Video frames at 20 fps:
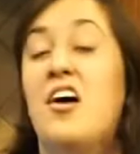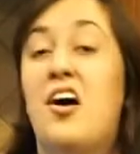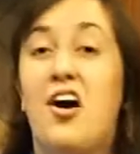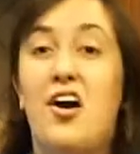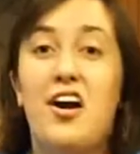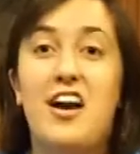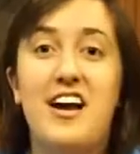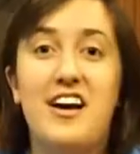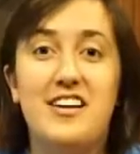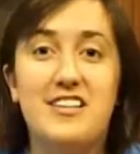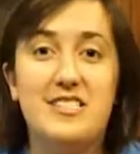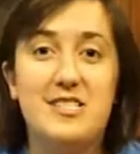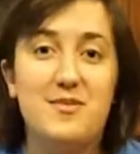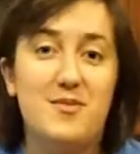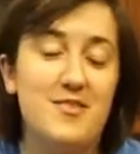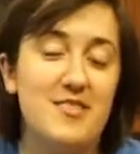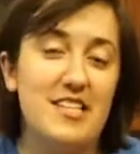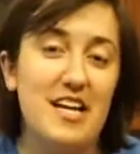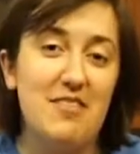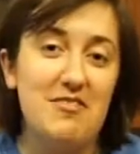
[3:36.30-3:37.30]
Alright, awesome.
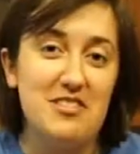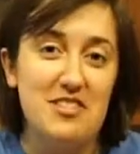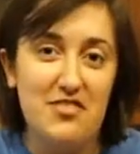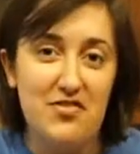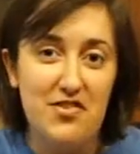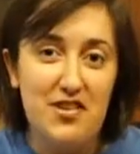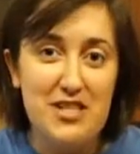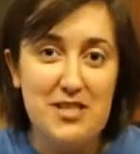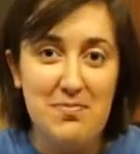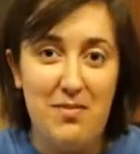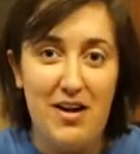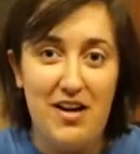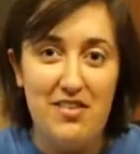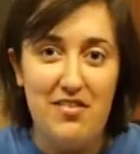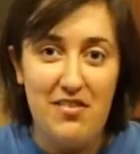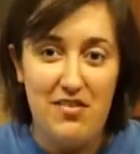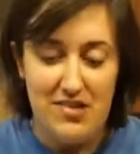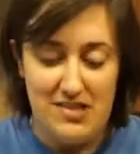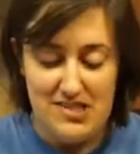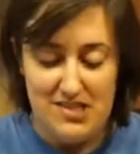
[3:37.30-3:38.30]
So that was the first part of
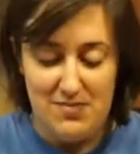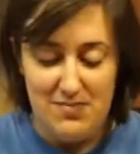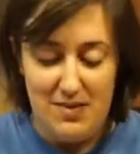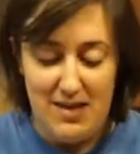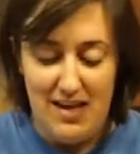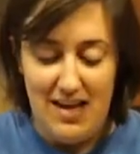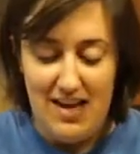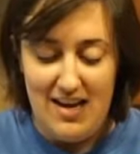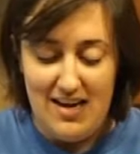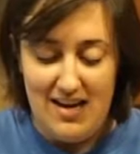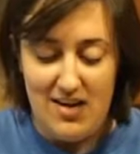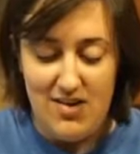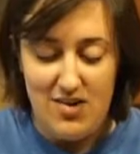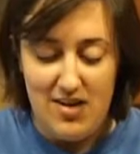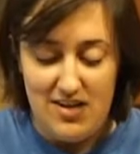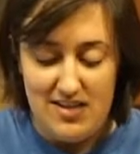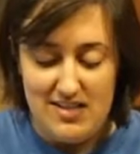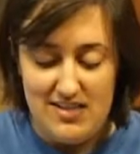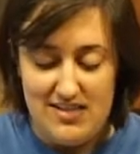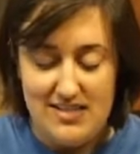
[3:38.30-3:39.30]
our recipe, and now
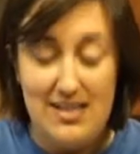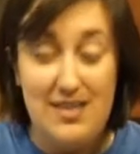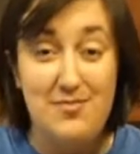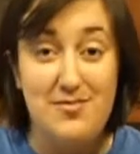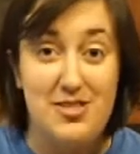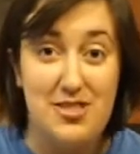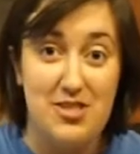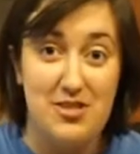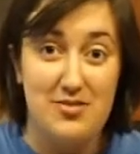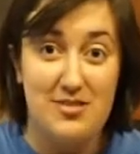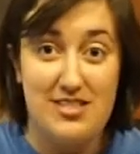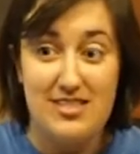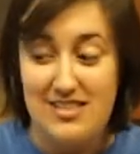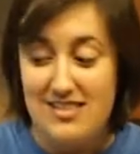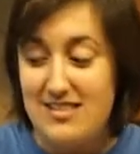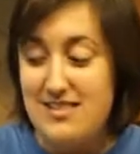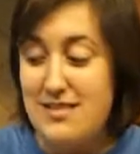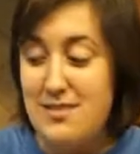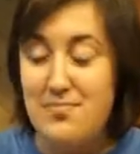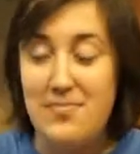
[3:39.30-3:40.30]
on to step 2, which
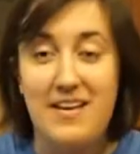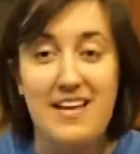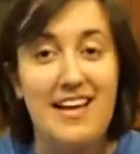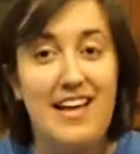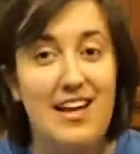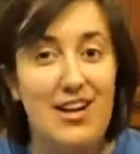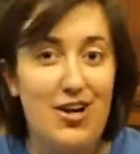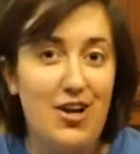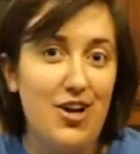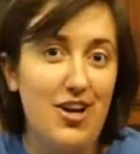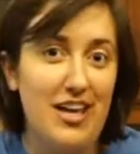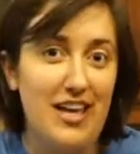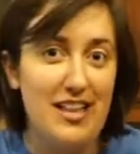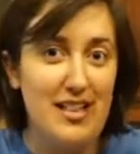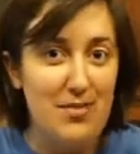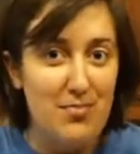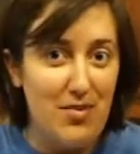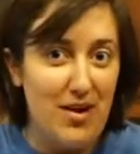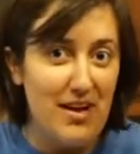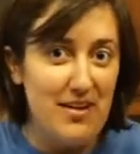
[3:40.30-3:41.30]
is dipping and cooking
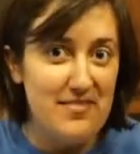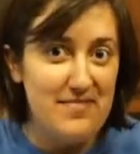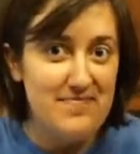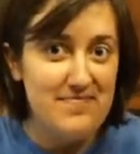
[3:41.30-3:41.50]
the bread.